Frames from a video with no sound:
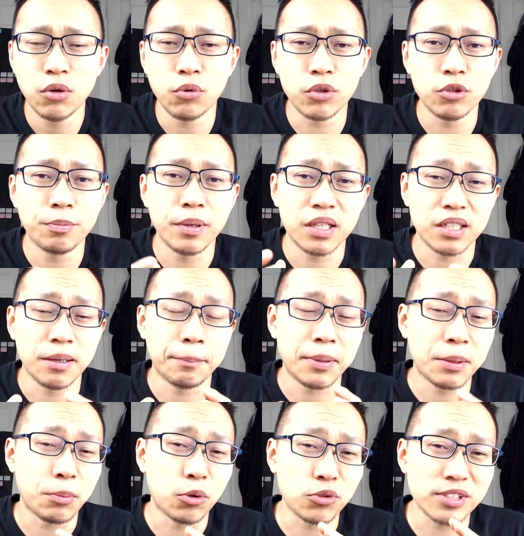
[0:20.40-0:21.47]
When you pick up
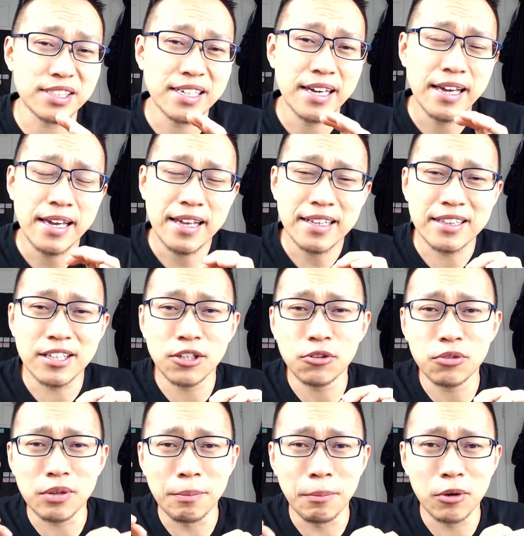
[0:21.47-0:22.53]
people's
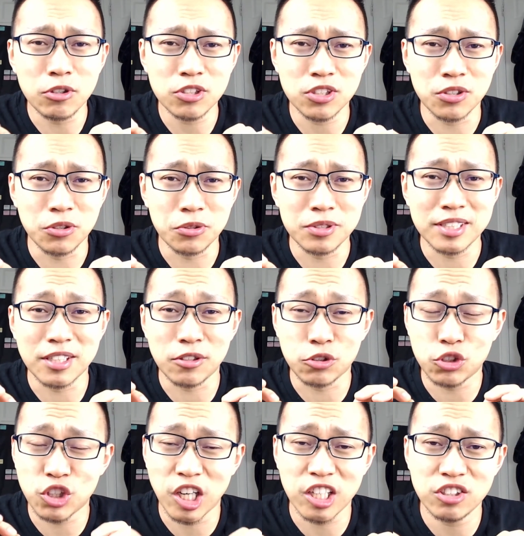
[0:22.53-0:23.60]
little emotional subtle
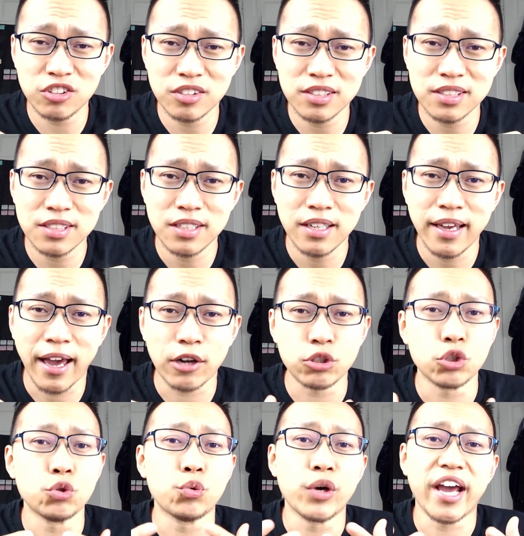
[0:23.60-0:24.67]
changes, how
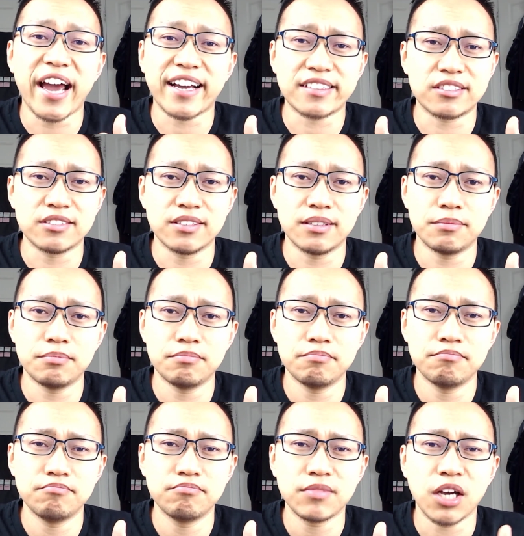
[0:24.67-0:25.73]
do you react to them?
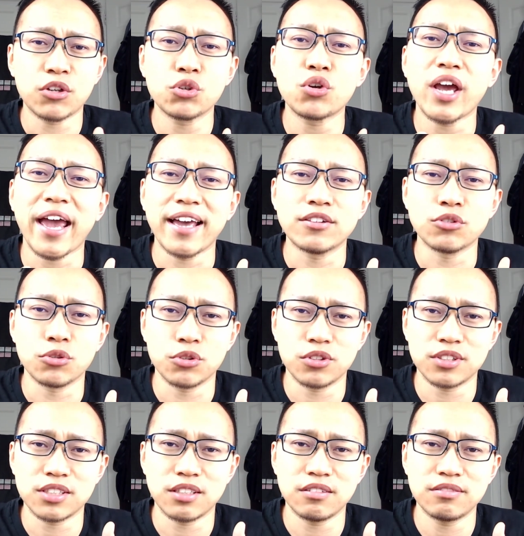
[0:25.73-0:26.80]
How do you handle
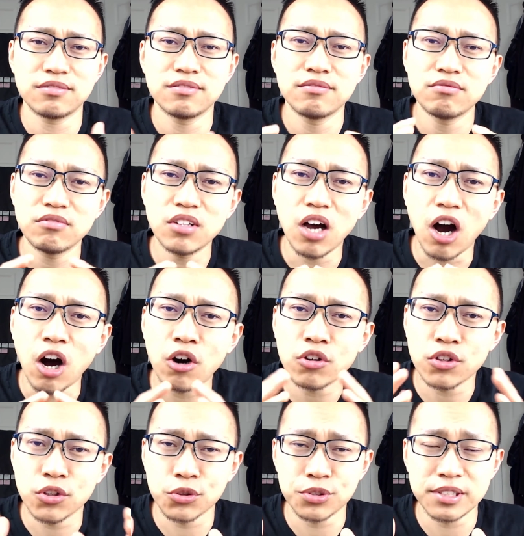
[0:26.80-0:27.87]
yourself? All
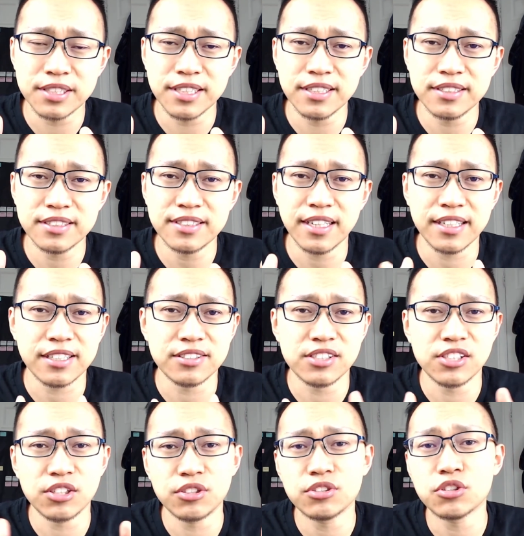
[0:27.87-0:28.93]
those things I
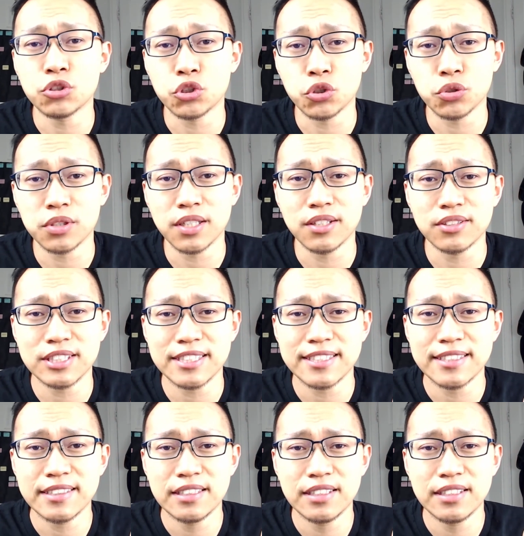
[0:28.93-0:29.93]
consider social skills.